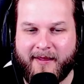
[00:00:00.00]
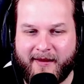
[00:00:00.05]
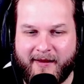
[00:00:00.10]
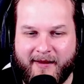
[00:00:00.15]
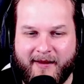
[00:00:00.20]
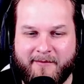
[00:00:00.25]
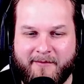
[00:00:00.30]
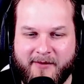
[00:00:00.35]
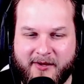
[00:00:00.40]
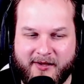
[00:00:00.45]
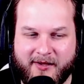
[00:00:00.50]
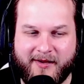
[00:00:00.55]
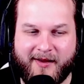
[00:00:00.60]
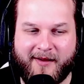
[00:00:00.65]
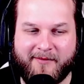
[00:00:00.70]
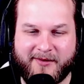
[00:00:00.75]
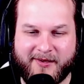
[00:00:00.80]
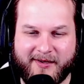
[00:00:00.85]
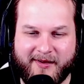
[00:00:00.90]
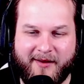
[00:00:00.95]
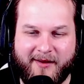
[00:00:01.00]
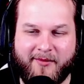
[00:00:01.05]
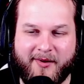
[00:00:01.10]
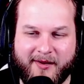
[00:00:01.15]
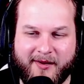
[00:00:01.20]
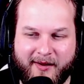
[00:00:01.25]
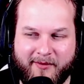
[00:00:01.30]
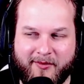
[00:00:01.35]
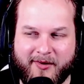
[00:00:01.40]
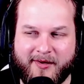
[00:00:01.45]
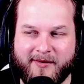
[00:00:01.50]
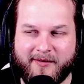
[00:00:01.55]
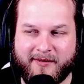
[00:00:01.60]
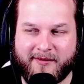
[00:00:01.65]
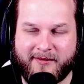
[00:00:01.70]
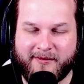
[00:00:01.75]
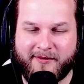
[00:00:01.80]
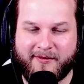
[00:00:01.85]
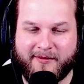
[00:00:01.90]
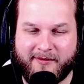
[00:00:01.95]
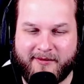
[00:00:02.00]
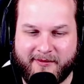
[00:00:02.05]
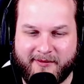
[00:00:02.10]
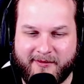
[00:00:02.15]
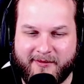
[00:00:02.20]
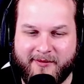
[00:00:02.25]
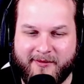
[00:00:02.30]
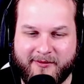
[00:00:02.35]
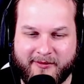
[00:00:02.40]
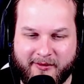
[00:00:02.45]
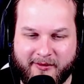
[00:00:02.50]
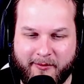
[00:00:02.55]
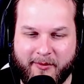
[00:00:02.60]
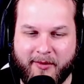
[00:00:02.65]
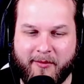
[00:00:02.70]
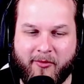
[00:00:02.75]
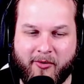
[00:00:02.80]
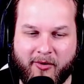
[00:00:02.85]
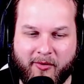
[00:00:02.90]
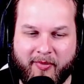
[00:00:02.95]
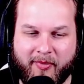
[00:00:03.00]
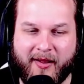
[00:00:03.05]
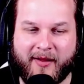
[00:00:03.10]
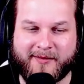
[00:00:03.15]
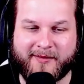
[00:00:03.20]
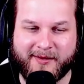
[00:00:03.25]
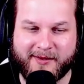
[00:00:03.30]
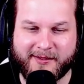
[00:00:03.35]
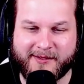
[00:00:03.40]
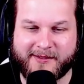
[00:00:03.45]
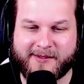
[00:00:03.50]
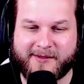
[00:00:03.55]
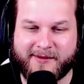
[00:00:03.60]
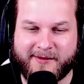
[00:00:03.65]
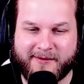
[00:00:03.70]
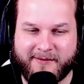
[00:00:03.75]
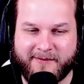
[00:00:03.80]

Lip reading: I wanna learn a little bit more about this.